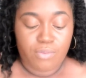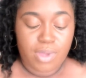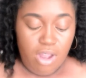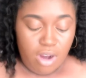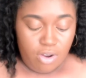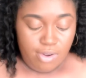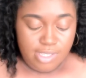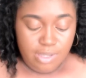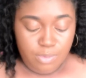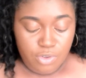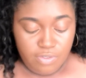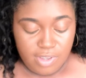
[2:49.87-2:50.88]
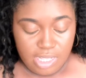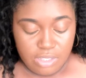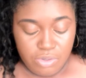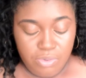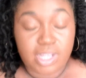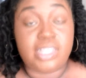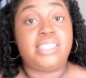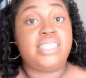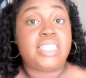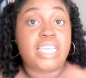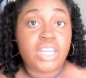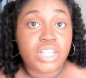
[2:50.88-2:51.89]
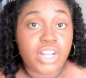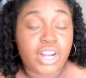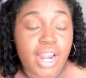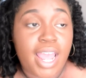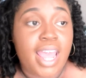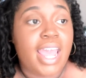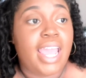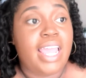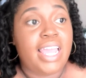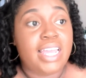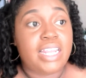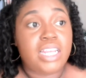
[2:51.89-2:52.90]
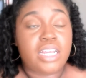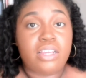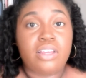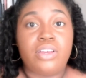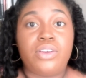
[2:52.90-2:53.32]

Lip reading: we are going to move into concealer. And